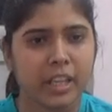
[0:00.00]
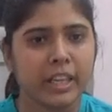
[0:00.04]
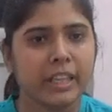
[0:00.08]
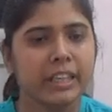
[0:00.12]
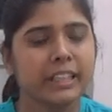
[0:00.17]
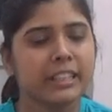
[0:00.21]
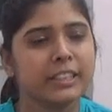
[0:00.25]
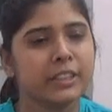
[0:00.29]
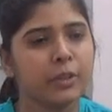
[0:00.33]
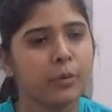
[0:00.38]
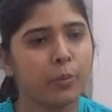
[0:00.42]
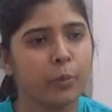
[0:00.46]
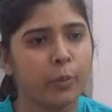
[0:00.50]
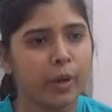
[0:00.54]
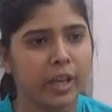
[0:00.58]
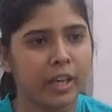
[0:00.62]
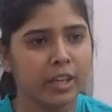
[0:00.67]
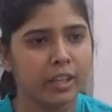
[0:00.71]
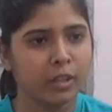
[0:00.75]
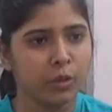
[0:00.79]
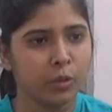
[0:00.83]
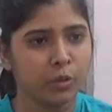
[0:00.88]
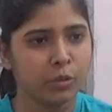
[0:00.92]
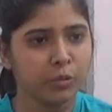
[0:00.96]
It's a
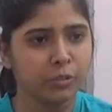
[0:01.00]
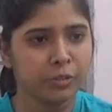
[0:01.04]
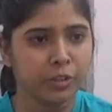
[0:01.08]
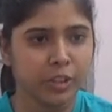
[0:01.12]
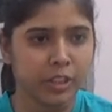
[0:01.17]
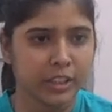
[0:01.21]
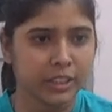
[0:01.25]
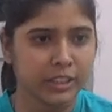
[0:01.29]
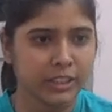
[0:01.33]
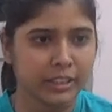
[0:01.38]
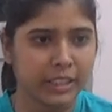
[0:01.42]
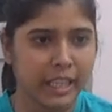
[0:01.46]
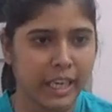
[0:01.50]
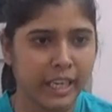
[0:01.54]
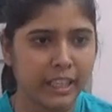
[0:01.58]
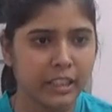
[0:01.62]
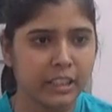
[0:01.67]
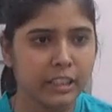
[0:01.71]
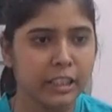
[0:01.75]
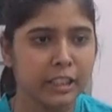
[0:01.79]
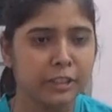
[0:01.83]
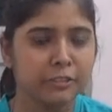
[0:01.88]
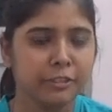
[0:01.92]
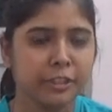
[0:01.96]
well-known verse
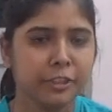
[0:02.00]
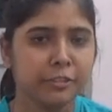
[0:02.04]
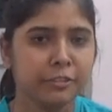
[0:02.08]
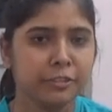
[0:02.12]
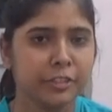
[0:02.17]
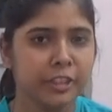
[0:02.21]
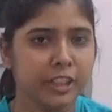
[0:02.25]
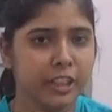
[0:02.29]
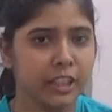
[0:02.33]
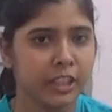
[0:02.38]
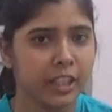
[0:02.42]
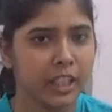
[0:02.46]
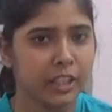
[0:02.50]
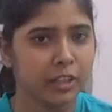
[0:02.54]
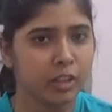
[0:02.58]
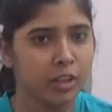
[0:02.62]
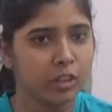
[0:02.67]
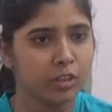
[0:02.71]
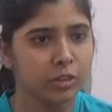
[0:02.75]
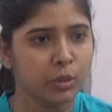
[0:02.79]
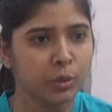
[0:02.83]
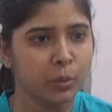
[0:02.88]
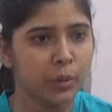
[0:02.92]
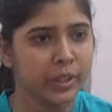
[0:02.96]
that love and fear
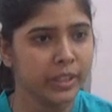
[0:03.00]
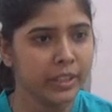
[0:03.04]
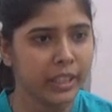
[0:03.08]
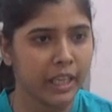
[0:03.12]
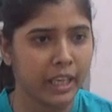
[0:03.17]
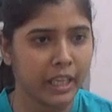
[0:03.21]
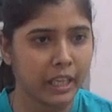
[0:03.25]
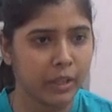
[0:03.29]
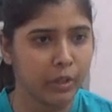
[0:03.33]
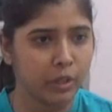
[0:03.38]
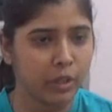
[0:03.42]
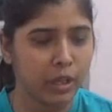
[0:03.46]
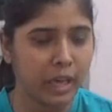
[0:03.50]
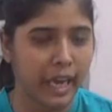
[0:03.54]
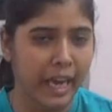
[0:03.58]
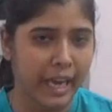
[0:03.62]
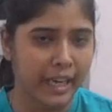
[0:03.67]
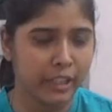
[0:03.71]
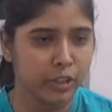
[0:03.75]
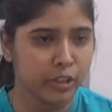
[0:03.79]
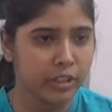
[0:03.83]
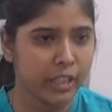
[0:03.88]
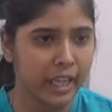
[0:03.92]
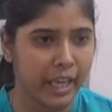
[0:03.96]
cannot go in
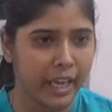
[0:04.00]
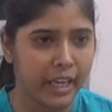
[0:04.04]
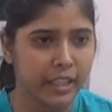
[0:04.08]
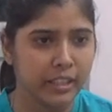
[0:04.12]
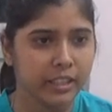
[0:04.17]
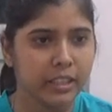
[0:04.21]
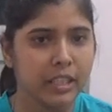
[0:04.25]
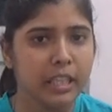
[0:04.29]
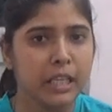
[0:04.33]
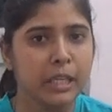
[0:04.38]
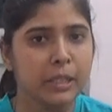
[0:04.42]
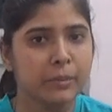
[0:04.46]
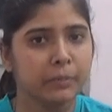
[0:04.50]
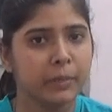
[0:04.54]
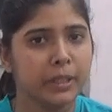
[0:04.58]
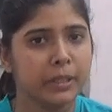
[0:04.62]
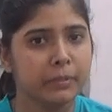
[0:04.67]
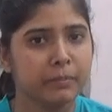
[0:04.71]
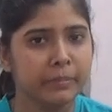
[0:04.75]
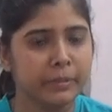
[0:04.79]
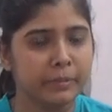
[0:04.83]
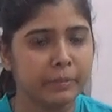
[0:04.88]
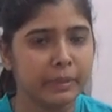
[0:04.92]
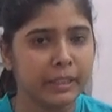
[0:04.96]
hand on hand.
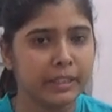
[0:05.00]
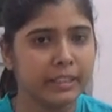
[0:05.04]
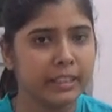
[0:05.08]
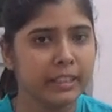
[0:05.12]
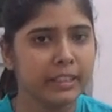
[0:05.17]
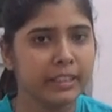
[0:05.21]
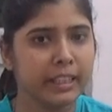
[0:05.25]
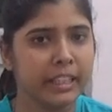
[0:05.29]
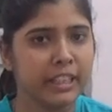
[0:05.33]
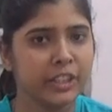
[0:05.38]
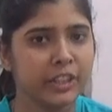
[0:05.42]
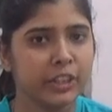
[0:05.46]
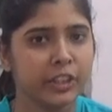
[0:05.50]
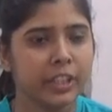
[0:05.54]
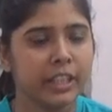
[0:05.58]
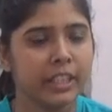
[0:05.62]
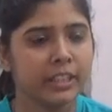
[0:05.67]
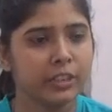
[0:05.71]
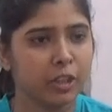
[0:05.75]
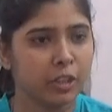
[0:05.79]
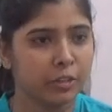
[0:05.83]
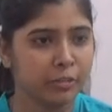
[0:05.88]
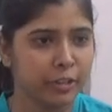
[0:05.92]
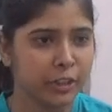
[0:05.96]
But Mother Nature
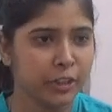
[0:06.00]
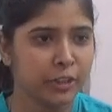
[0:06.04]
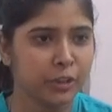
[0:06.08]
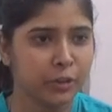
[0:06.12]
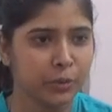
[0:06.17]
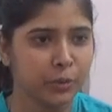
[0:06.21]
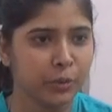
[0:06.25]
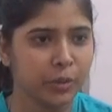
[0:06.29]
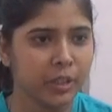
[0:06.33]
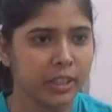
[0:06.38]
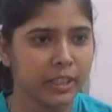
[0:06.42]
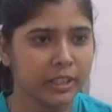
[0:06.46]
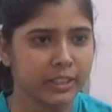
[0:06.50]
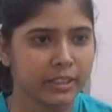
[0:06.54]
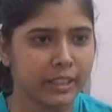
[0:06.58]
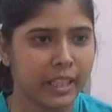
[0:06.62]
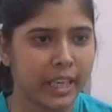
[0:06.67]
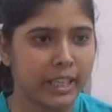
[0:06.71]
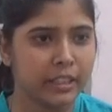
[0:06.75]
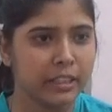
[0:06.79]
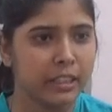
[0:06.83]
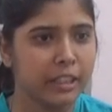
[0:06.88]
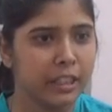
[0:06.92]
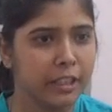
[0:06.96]
has always shown us
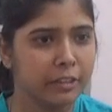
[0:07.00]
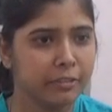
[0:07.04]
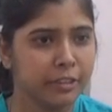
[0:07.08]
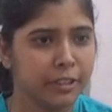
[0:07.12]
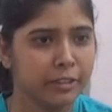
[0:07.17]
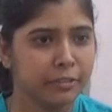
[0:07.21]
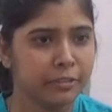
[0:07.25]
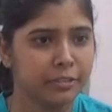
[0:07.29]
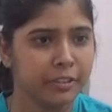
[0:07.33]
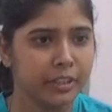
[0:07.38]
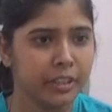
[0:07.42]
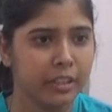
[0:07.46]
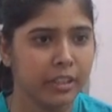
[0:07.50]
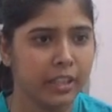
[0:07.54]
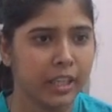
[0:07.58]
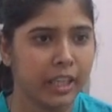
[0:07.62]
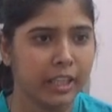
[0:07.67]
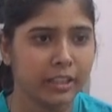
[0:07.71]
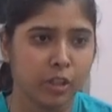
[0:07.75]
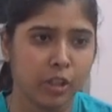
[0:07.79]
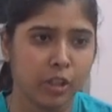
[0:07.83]
that love and fear has